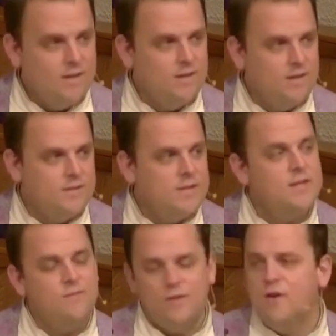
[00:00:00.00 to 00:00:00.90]
says,
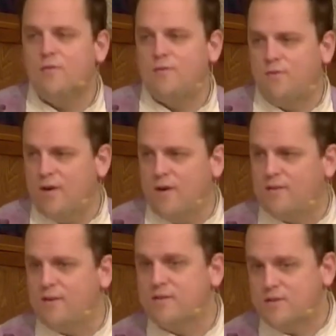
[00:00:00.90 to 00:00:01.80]
even though we've worked,
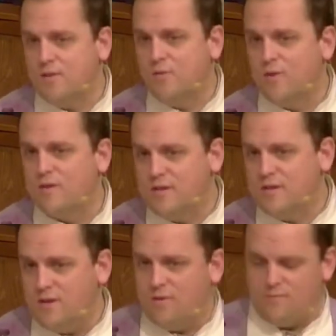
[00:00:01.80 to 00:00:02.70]
there's still more to do.